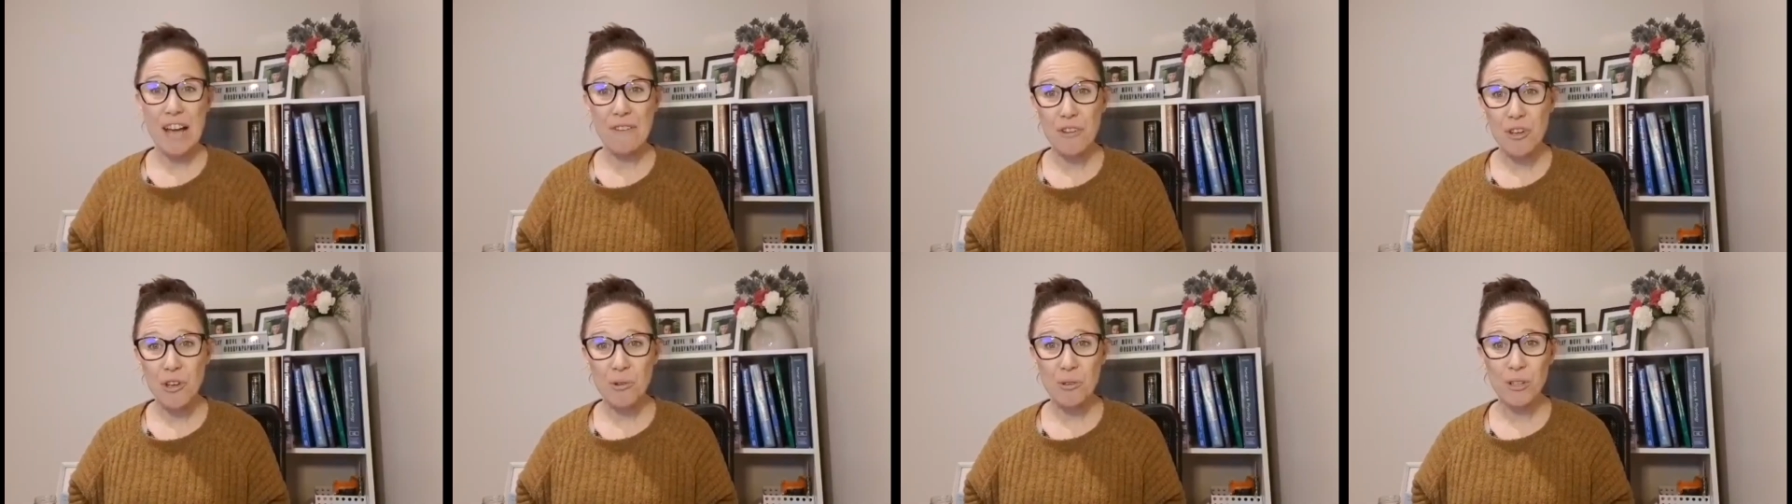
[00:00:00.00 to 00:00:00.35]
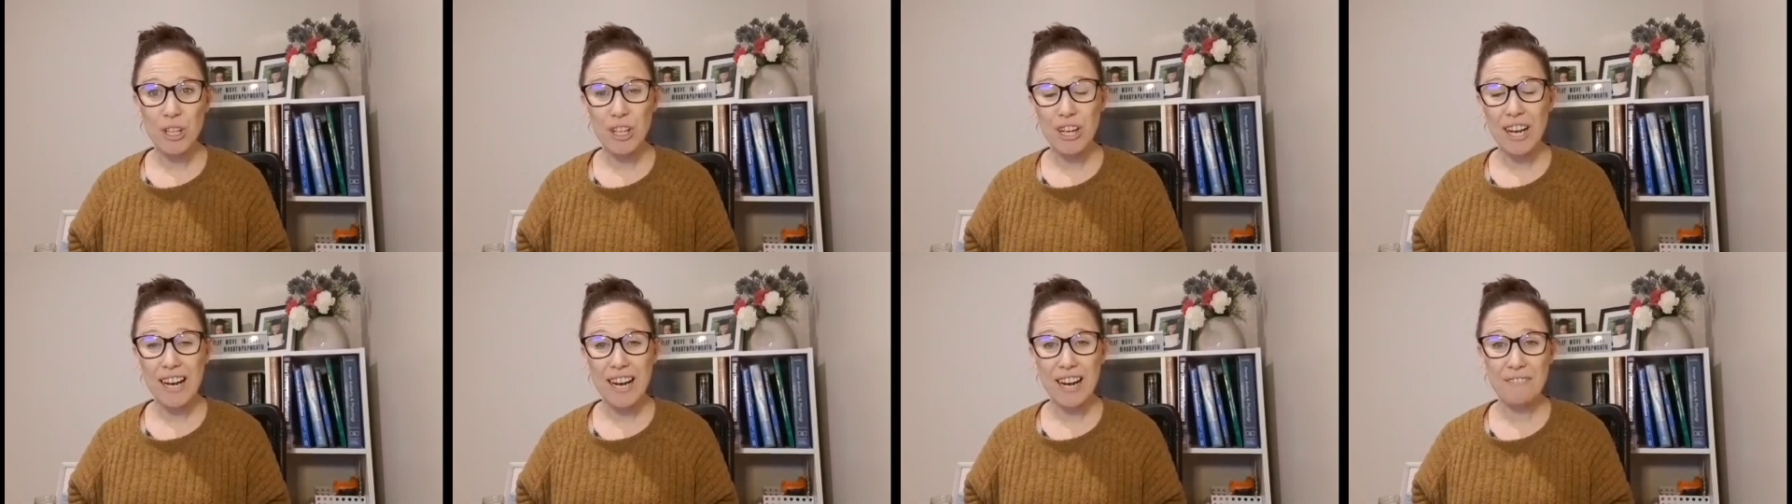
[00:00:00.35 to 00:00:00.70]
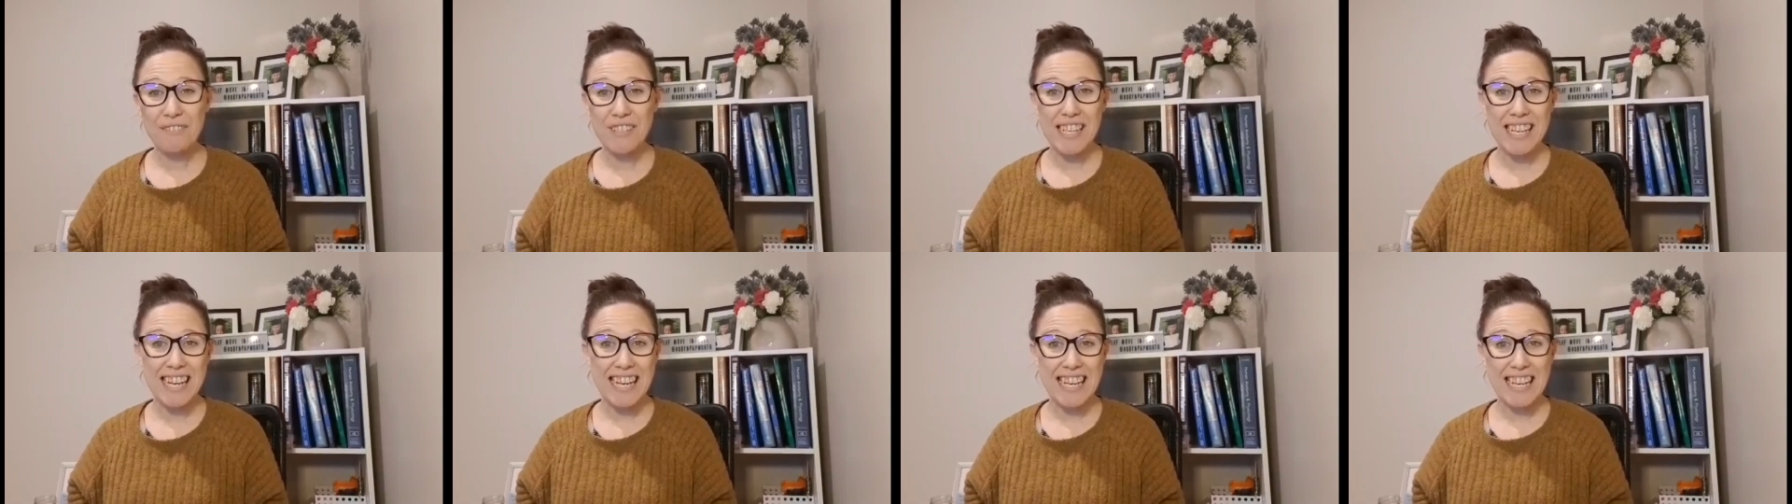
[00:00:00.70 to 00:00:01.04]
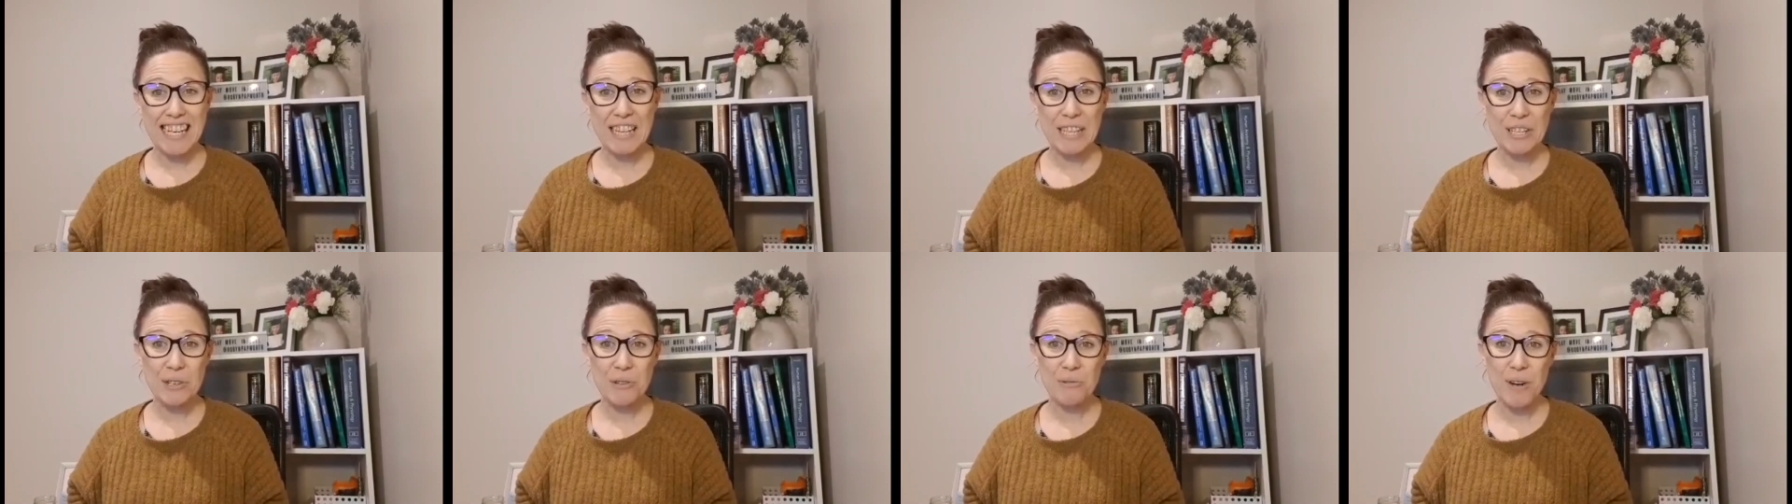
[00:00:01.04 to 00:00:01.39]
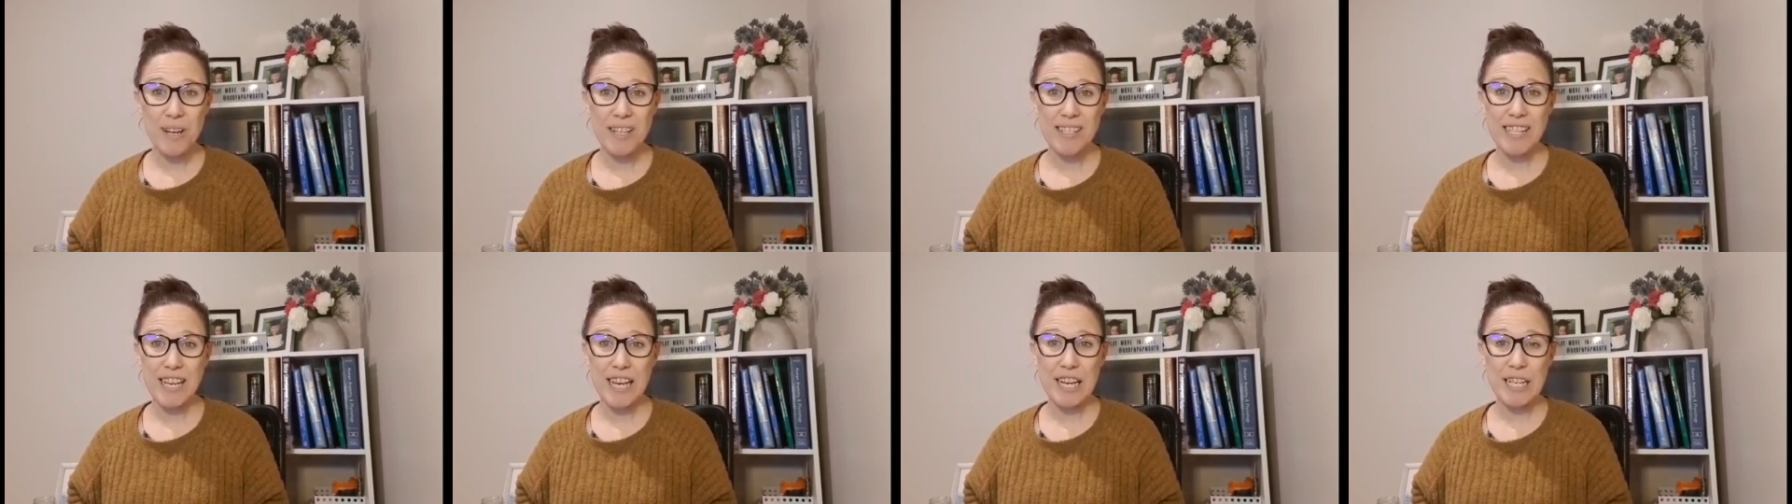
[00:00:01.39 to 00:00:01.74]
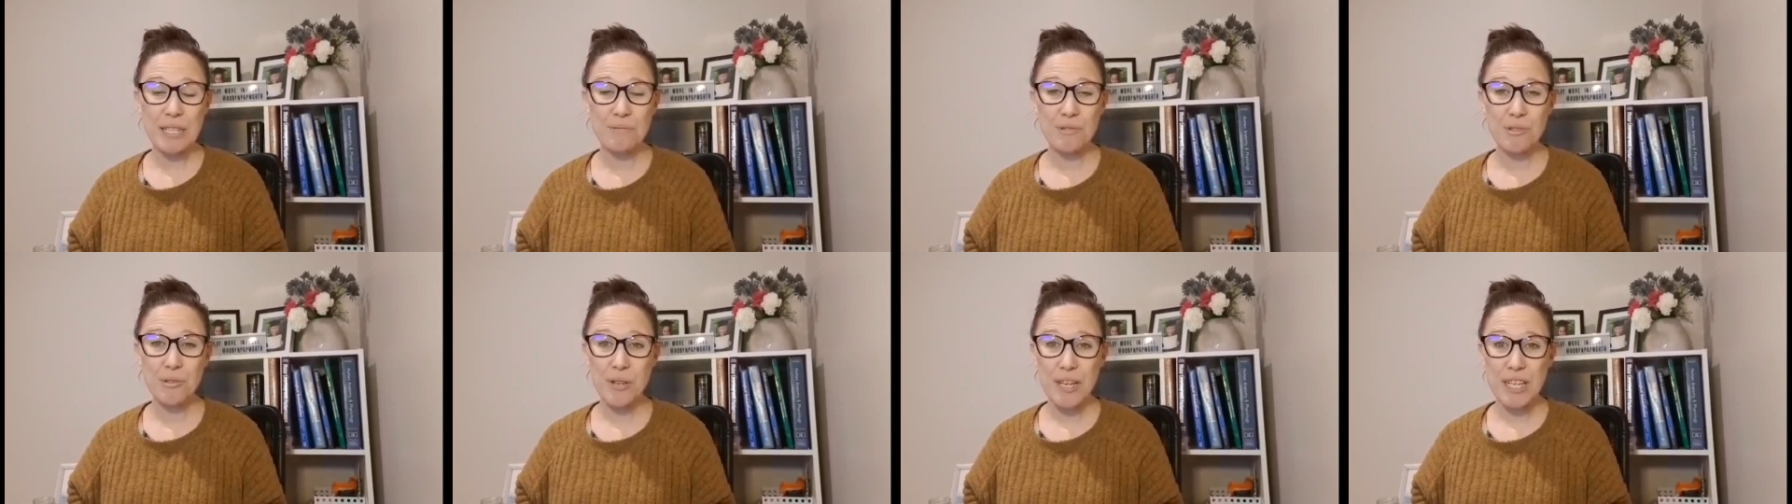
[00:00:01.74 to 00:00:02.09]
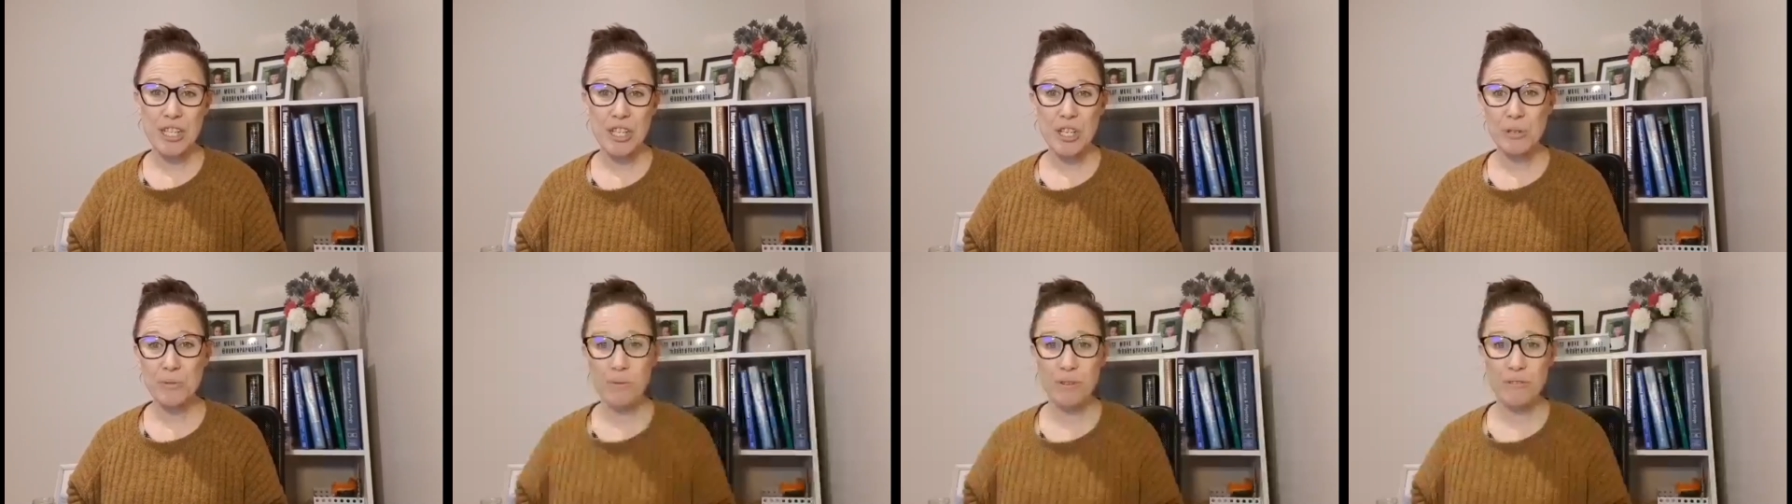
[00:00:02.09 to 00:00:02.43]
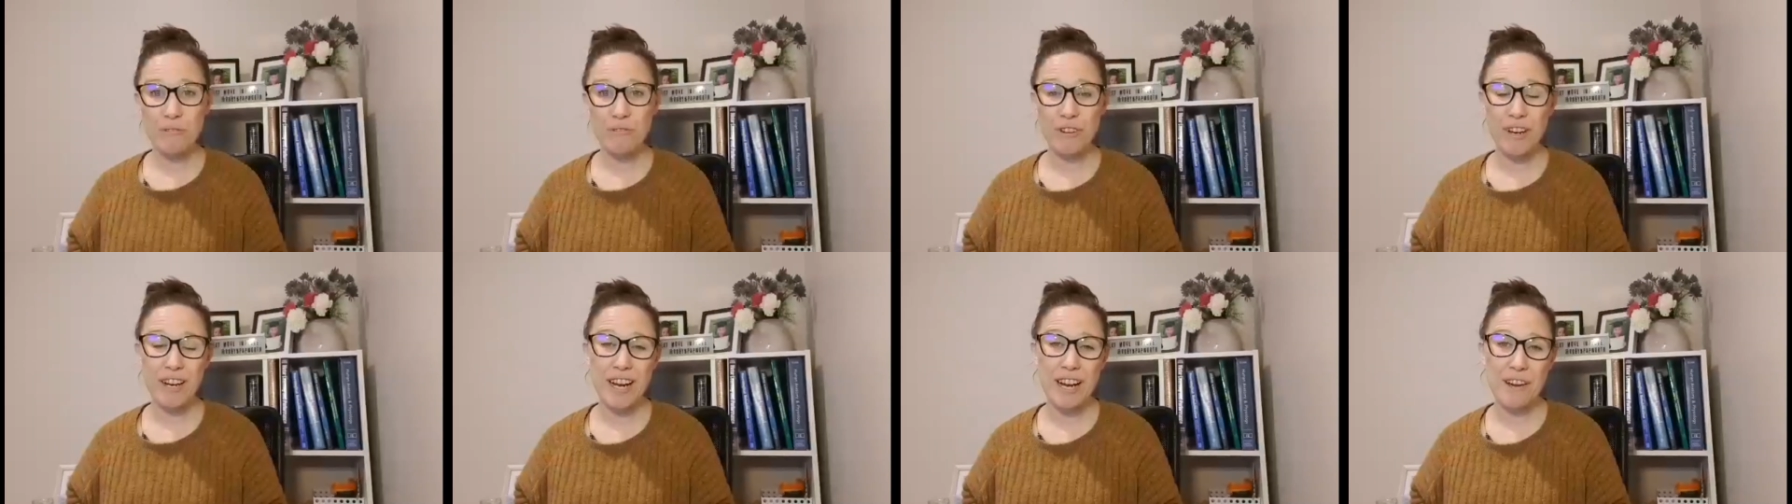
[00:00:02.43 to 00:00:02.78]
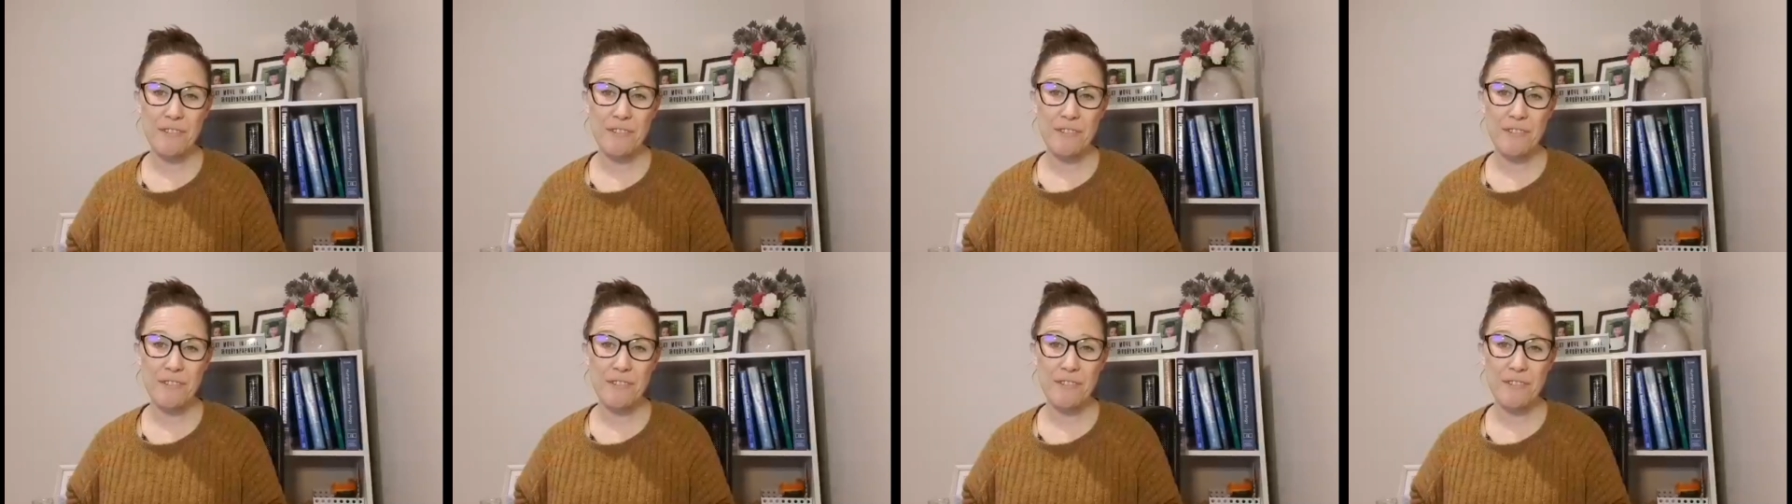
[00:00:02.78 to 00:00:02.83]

If you will look after any little ones aged between 2 and 5,